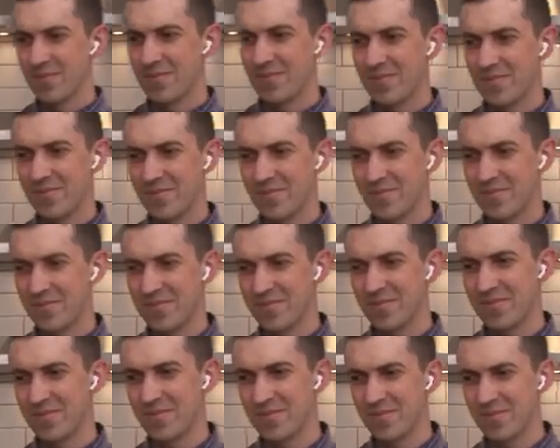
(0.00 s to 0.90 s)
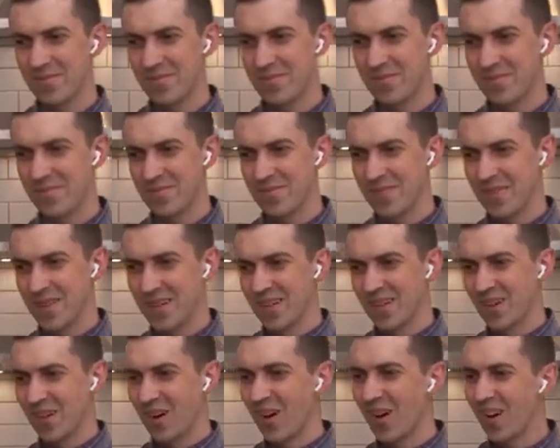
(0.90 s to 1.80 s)
What's up, Chris?
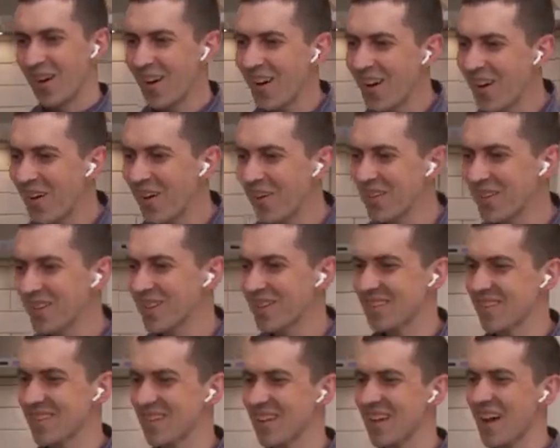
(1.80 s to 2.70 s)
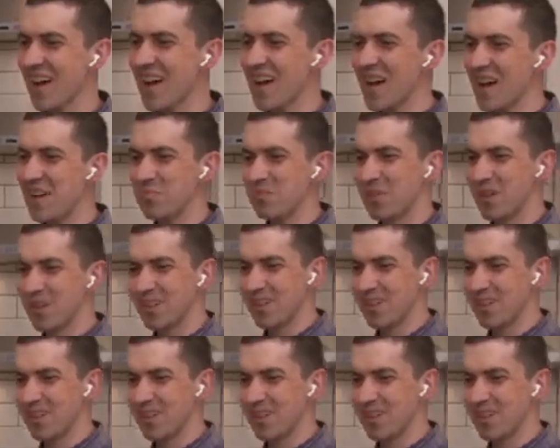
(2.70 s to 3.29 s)
Oh, stop.